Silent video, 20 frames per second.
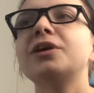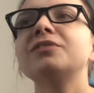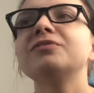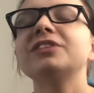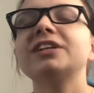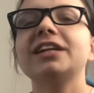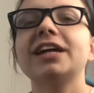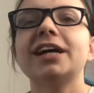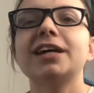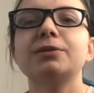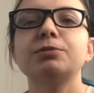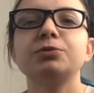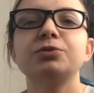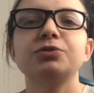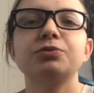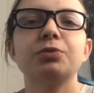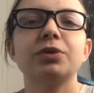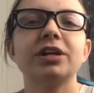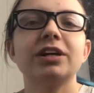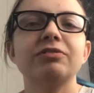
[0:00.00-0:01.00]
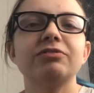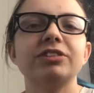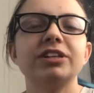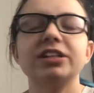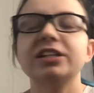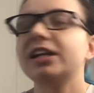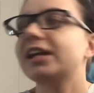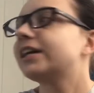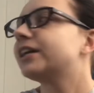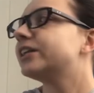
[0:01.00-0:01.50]
I
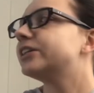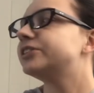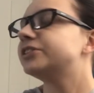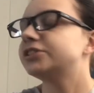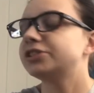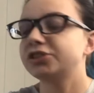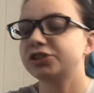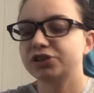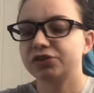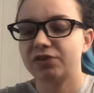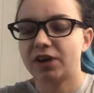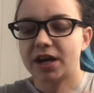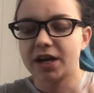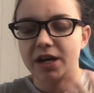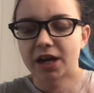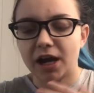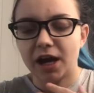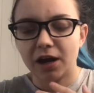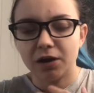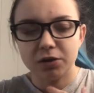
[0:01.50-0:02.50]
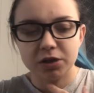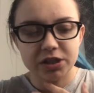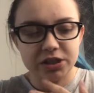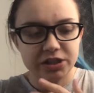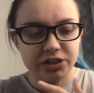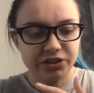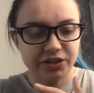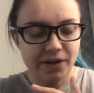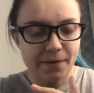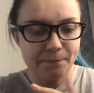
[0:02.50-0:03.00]
really like listening to right now
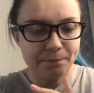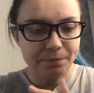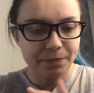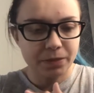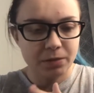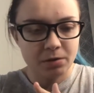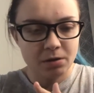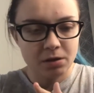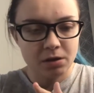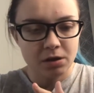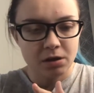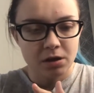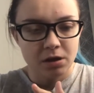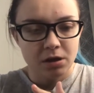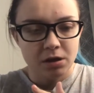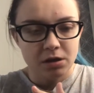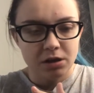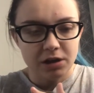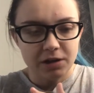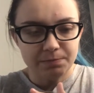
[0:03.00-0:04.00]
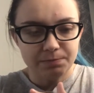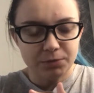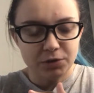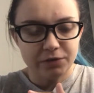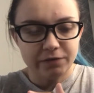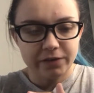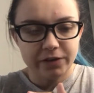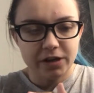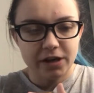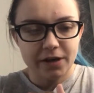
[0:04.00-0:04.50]
is I'm
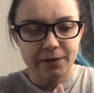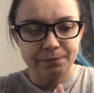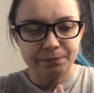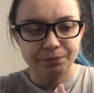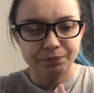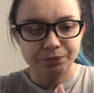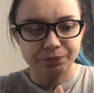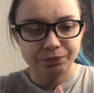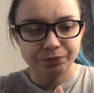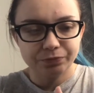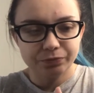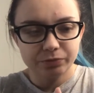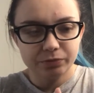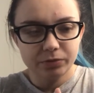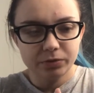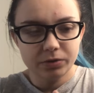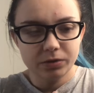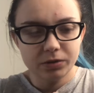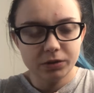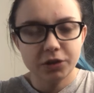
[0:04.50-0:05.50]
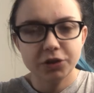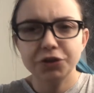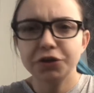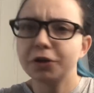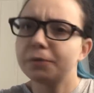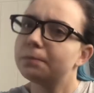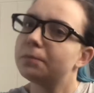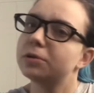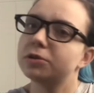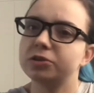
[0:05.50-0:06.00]
loving
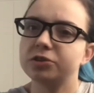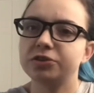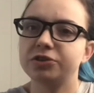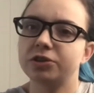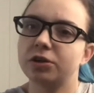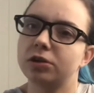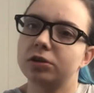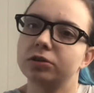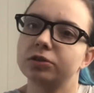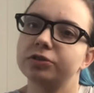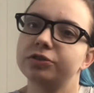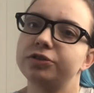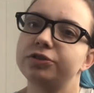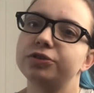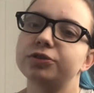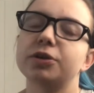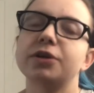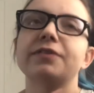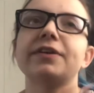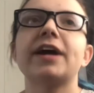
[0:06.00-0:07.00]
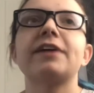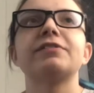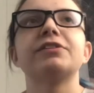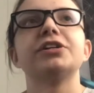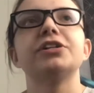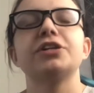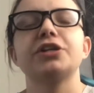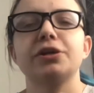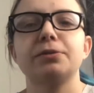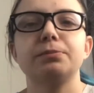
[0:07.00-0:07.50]
Yungblud songs. So if you haven't
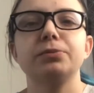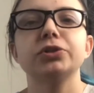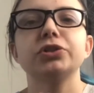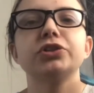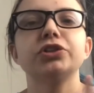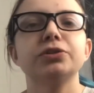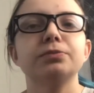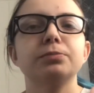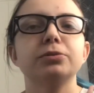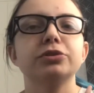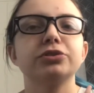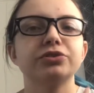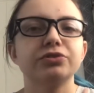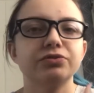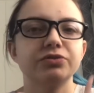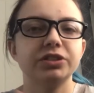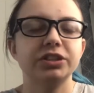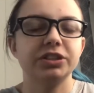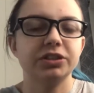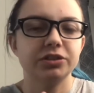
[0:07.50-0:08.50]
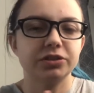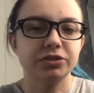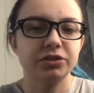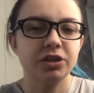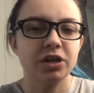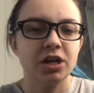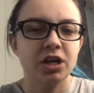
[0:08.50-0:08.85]
heard of Yungblud's a really good.